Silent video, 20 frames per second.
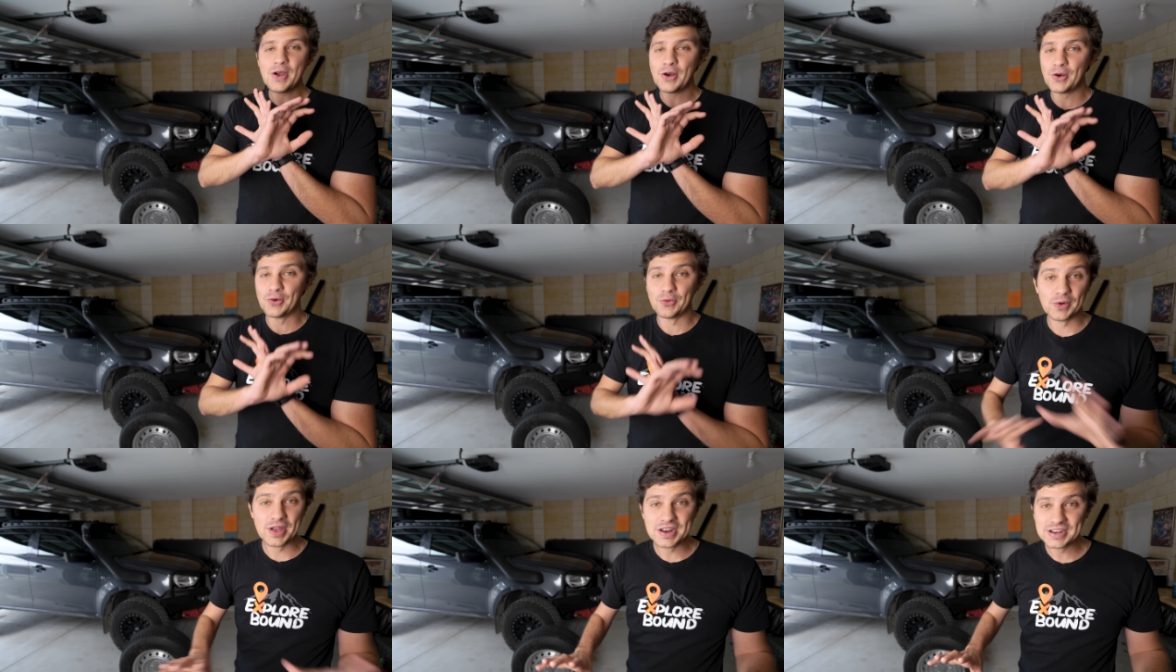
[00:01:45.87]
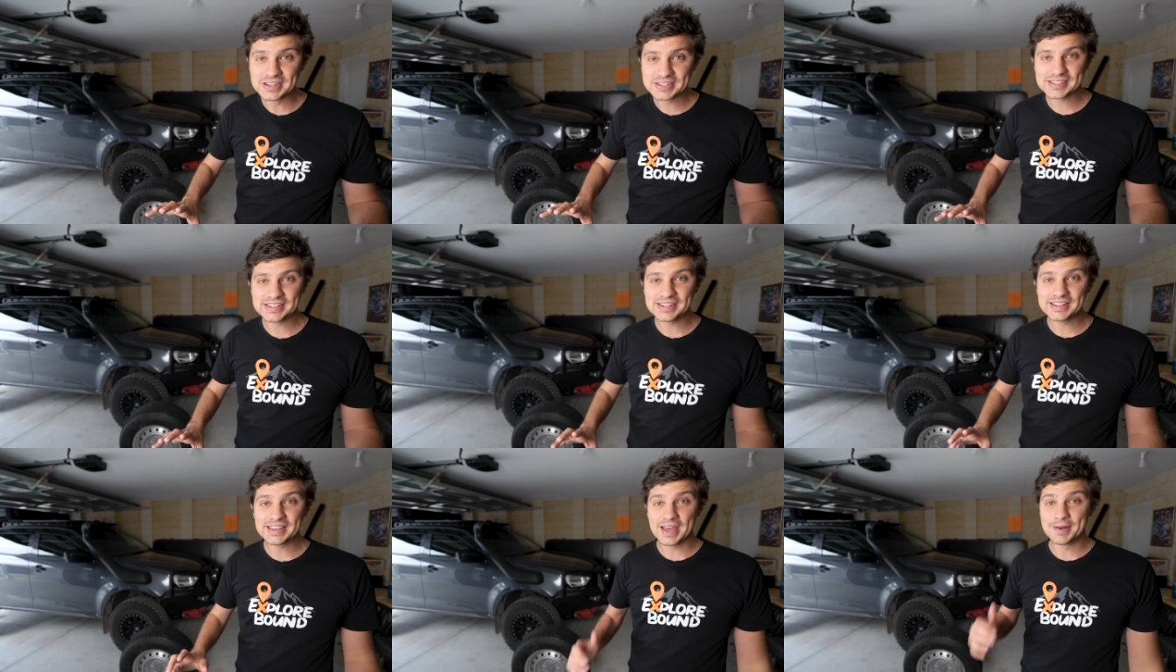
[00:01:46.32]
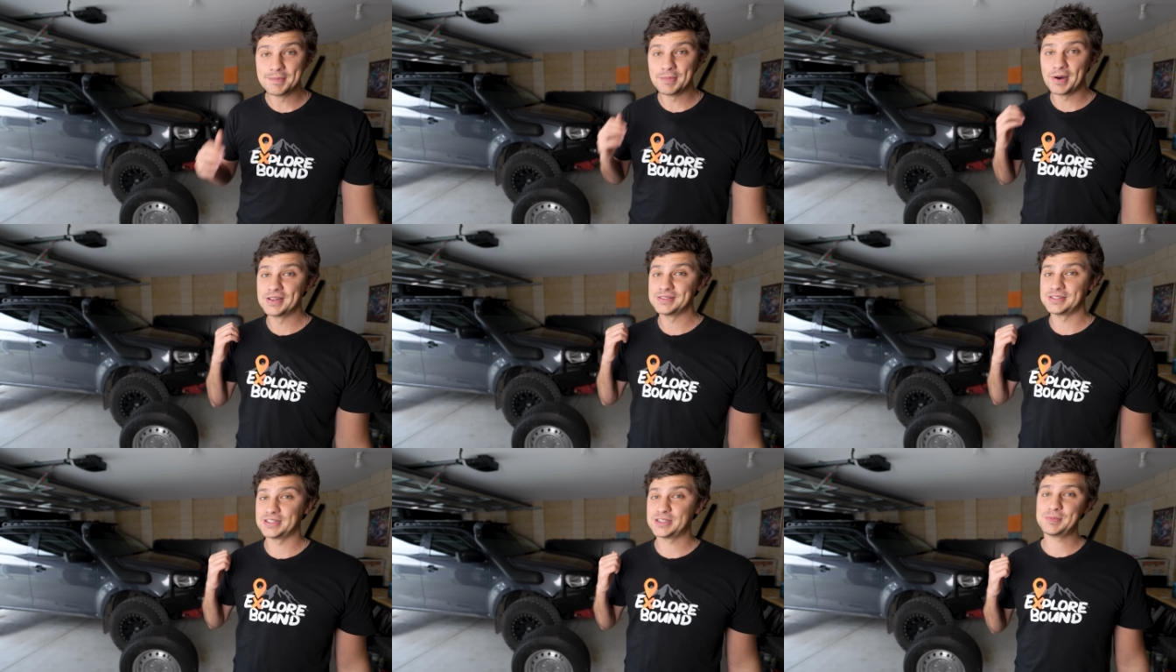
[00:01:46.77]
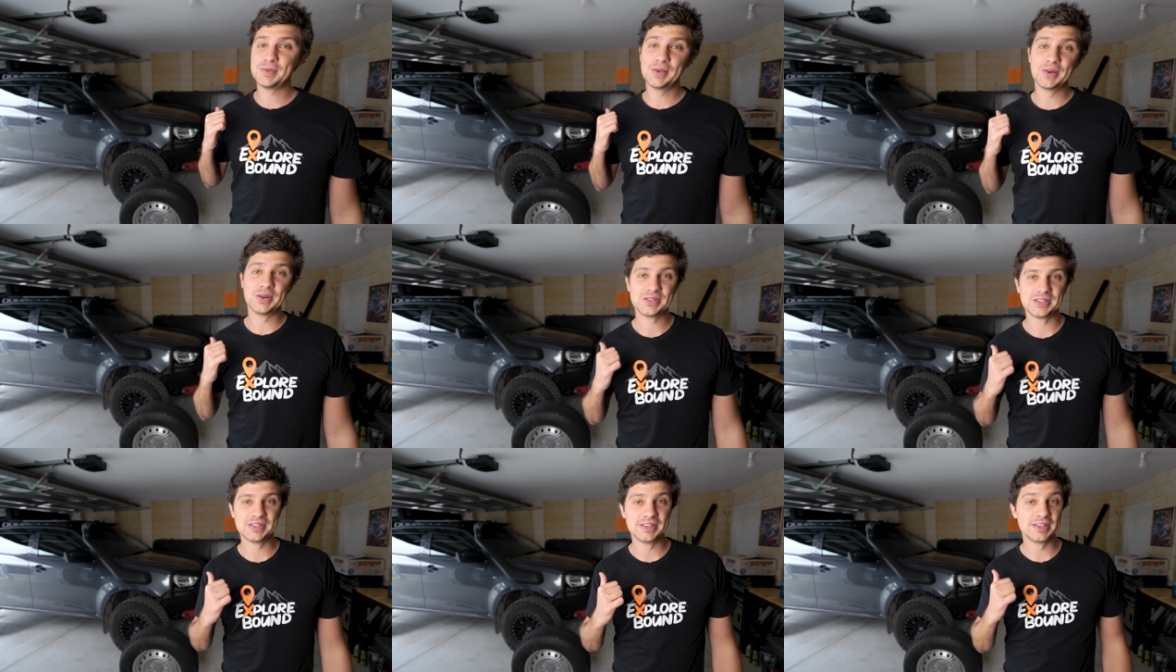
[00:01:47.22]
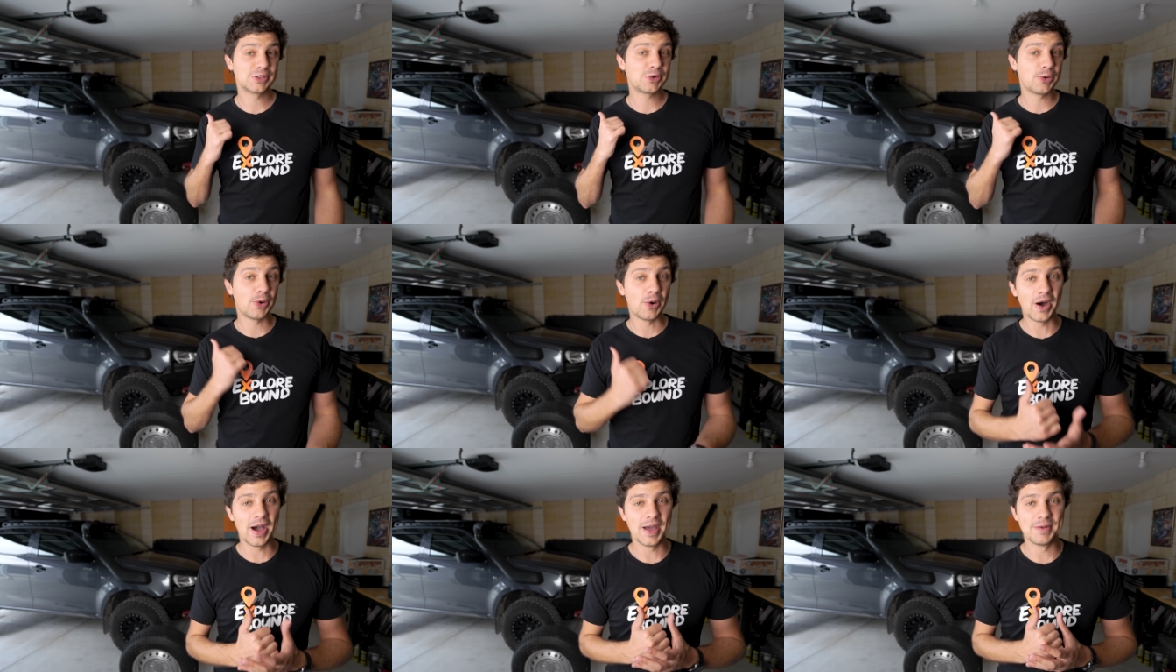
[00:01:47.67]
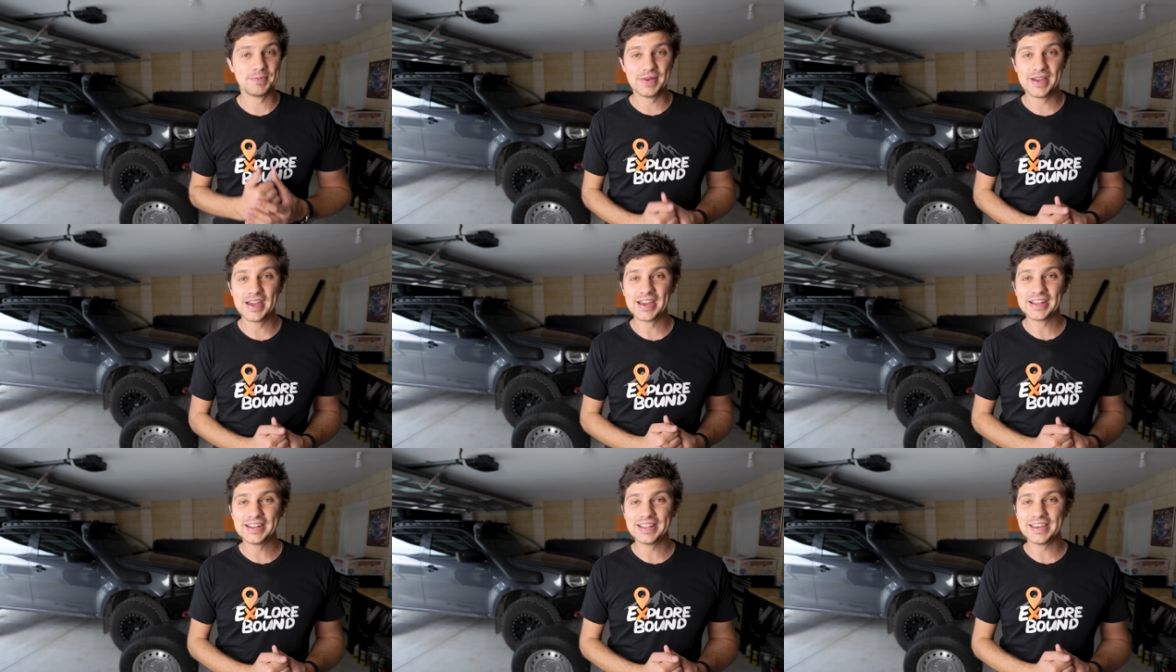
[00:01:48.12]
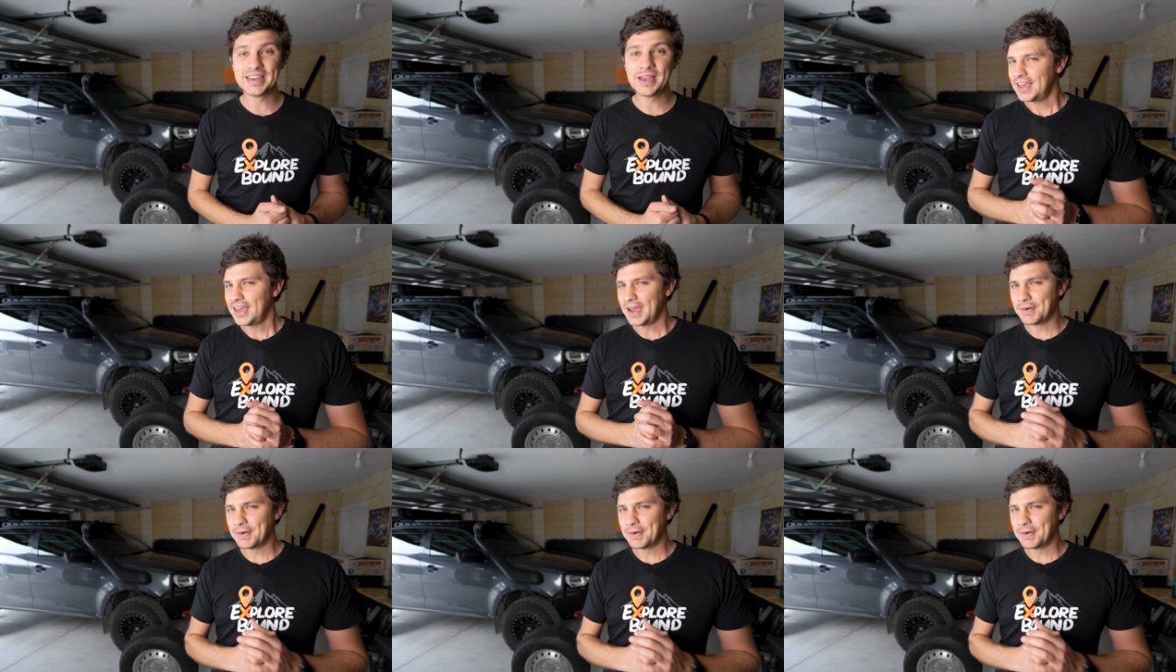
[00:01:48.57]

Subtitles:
horrendously, and mine's experiencing this quite badly.